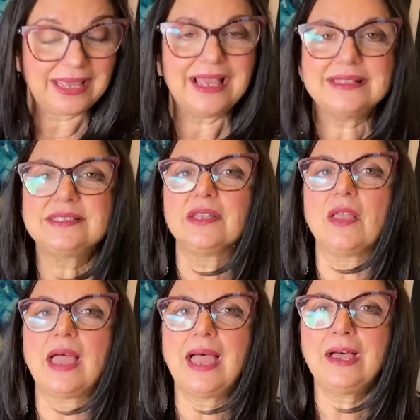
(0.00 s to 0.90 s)

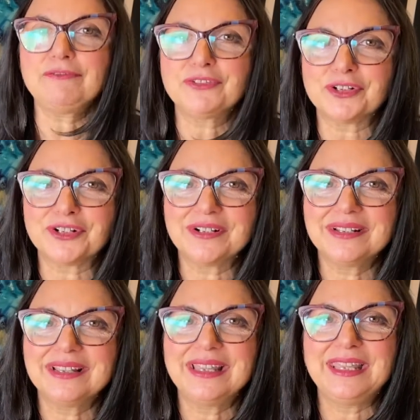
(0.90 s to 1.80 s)
until after
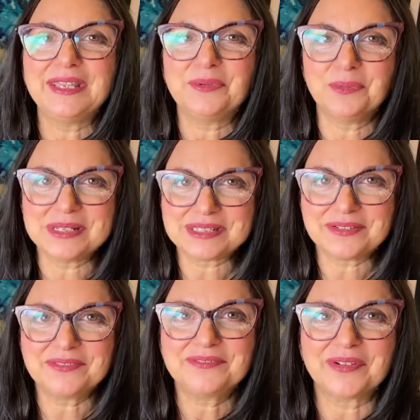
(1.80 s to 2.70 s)
he had
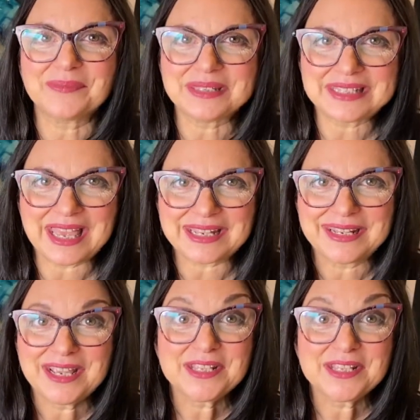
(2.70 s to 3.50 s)
risen from the dead.